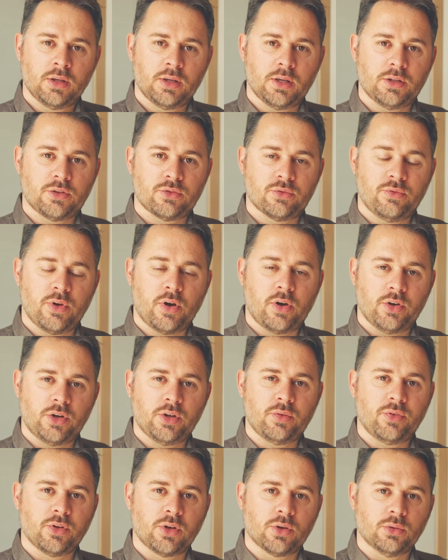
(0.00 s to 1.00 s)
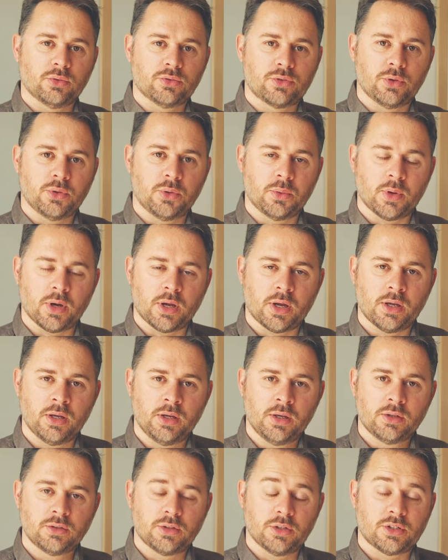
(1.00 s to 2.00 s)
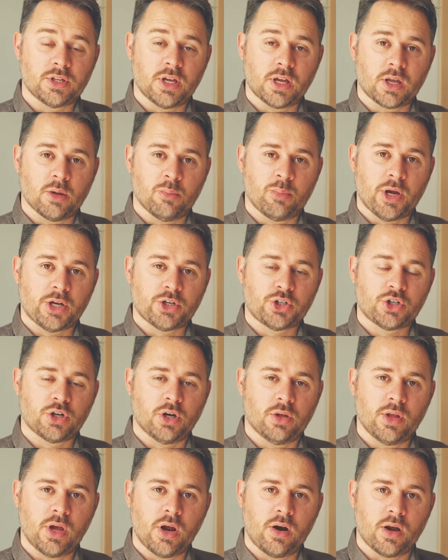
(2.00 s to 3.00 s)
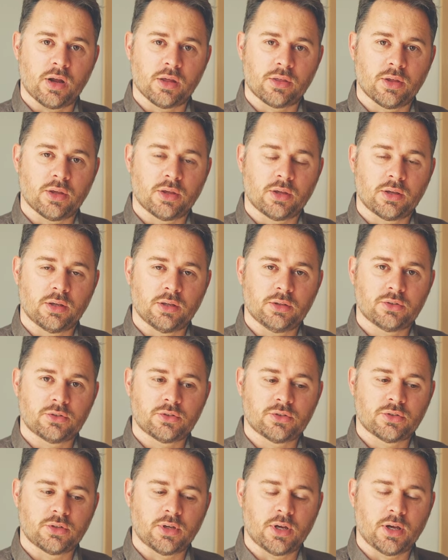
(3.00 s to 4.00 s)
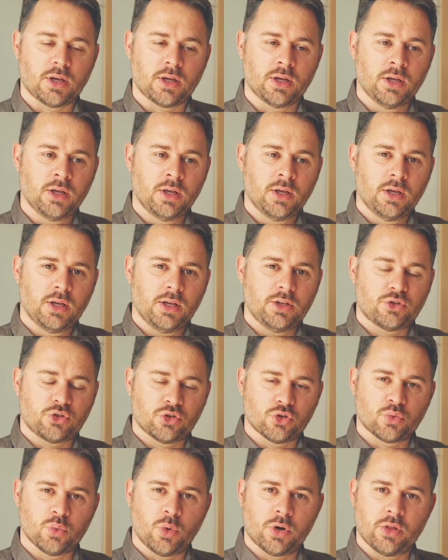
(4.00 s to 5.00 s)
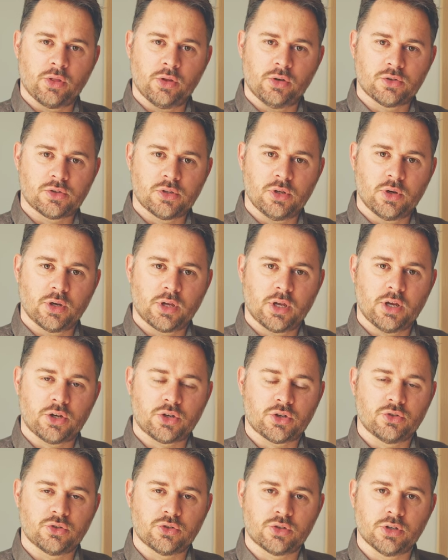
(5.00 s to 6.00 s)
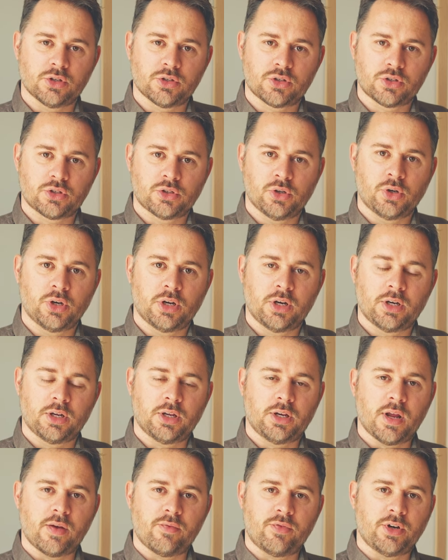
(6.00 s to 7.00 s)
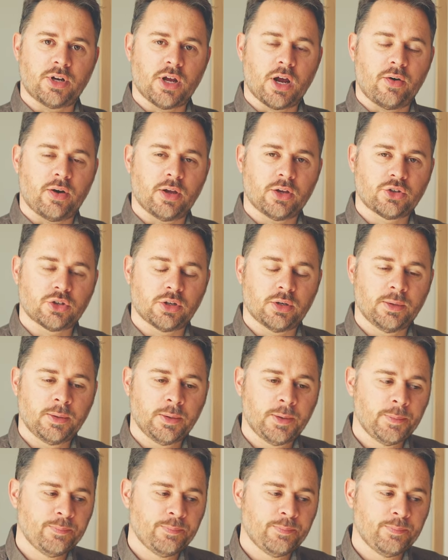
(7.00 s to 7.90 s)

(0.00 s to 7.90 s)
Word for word: It's very difficult to uh, to take a bad shot there. I think it's uh, it's just one of those locations that's stunning in every direction.